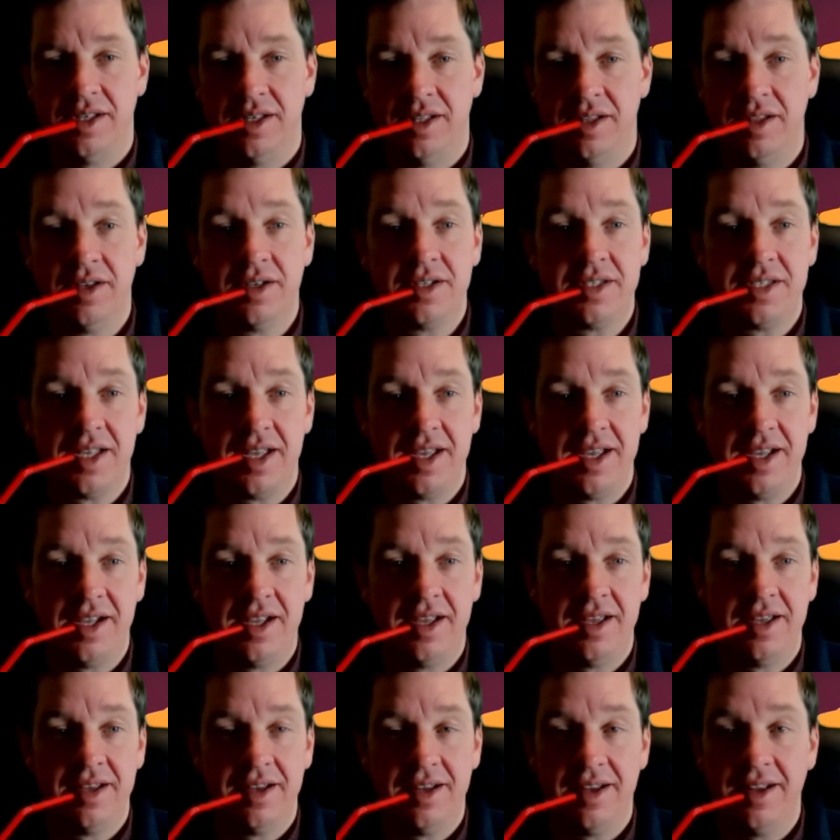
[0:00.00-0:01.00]
It looks
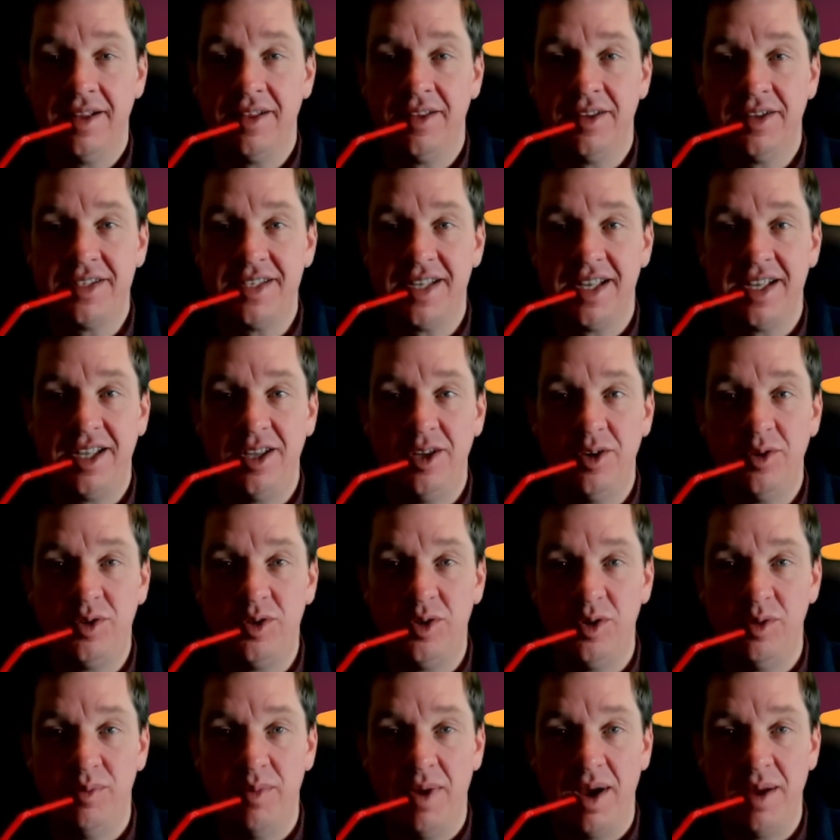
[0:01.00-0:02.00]
like
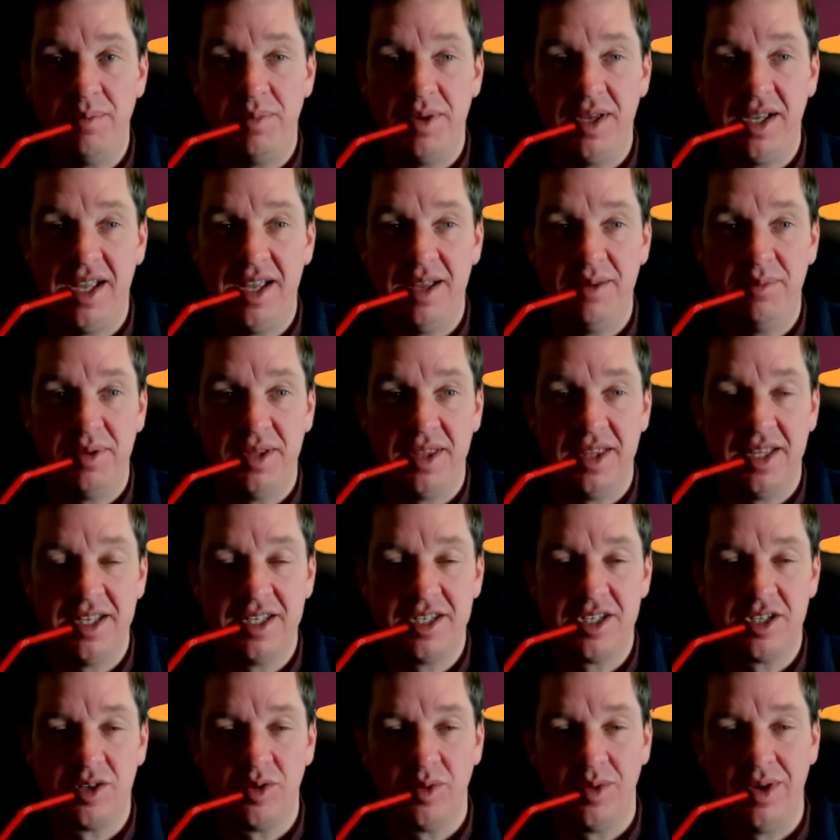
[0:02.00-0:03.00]
YouTube might be keeping this
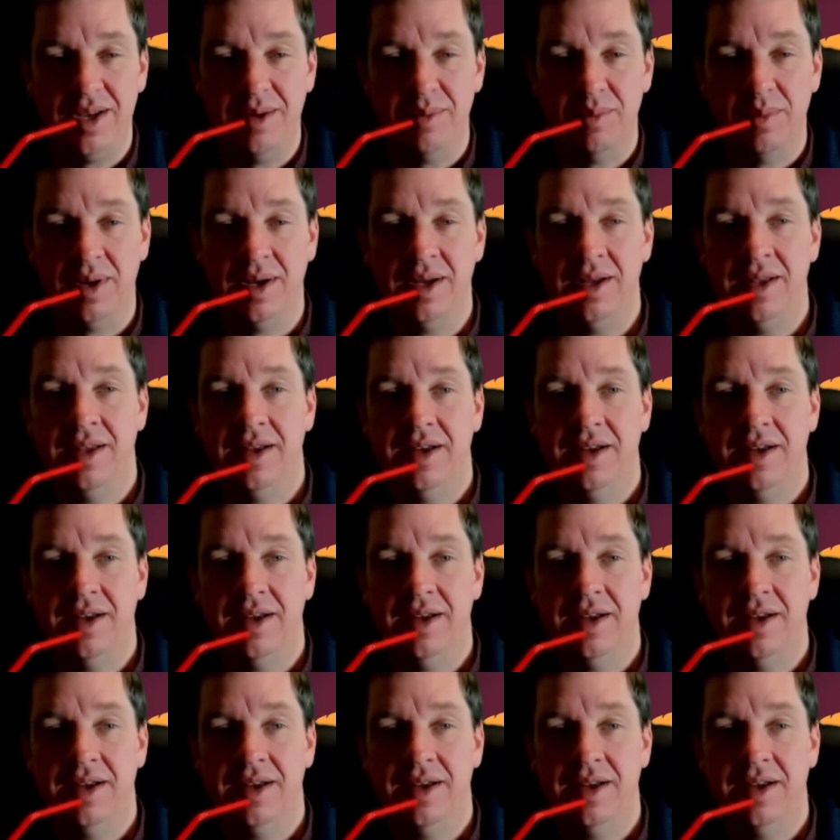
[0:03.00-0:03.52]
stream